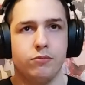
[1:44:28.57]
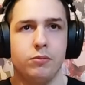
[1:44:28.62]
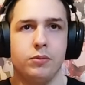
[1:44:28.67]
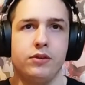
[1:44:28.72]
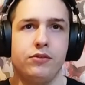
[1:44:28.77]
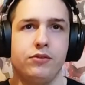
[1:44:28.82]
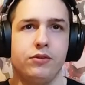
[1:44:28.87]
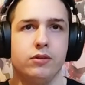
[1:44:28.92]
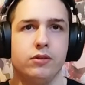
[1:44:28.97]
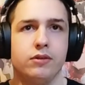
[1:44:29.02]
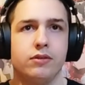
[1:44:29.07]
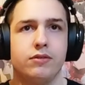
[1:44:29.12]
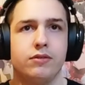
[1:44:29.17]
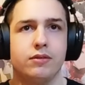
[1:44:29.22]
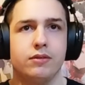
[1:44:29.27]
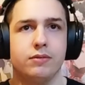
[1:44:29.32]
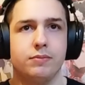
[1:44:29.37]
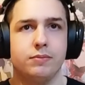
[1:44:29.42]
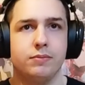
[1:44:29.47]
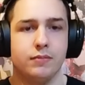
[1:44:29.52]

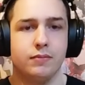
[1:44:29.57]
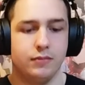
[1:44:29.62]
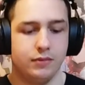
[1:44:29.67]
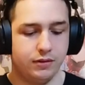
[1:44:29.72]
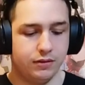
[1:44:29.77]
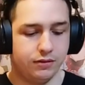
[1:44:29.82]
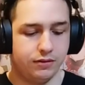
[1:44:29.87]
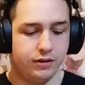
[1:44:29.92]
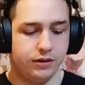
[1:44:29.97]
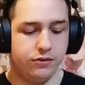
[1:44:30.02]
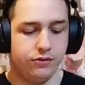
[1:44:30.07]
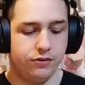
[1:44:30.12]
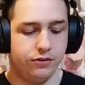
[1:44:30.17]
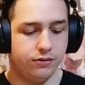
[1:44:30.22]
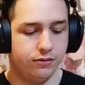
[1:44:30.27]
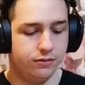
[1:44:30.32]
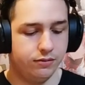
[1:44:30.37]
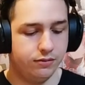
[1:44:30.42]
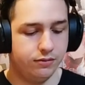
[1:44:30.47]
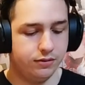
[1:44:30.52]
result did
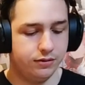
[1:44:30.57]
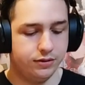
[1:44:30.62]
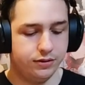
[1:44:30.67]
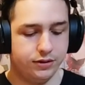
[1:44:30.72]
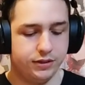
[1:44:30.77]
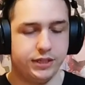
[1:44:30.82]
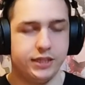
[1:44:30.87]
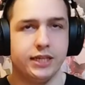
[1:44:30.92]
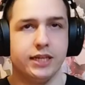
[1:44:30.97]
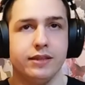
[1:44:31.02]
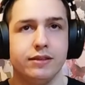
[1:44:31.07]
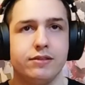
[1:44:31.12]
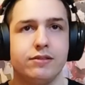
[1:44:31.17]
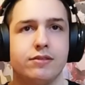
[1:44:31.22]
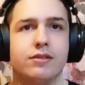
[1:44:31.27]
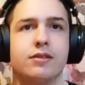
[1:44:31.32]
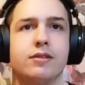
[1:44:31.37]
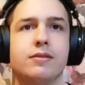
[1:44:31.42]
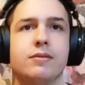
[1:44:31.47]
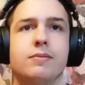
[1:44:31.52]
you
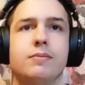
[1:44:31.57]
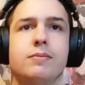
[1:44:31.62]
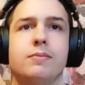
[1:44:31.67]
get?